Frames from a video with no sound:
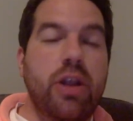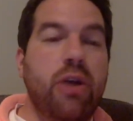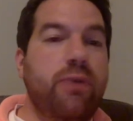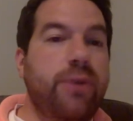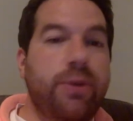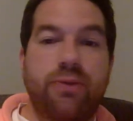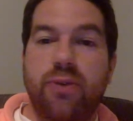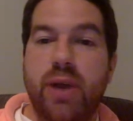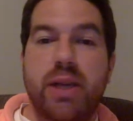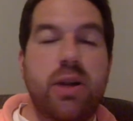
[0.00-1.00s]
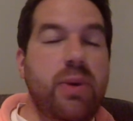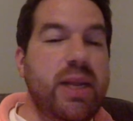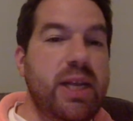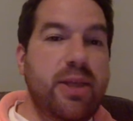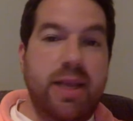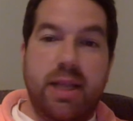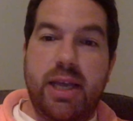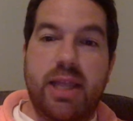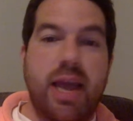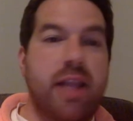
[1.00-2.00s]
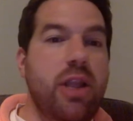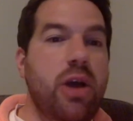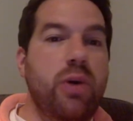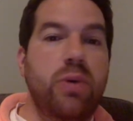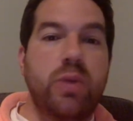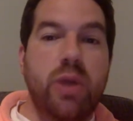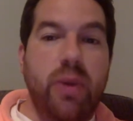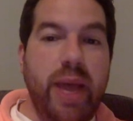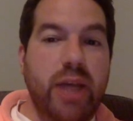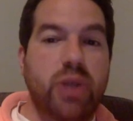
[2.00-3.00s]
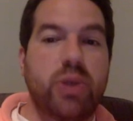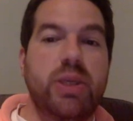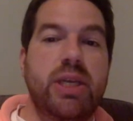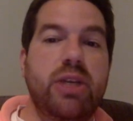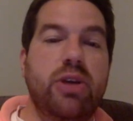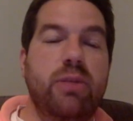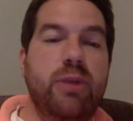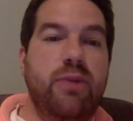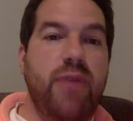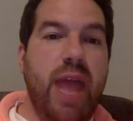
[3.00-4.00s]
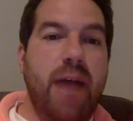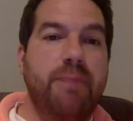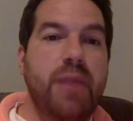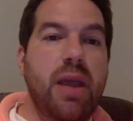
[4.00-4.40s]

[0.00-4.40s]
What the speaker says: no phone a friend, no anything like that, no extras in terms of that.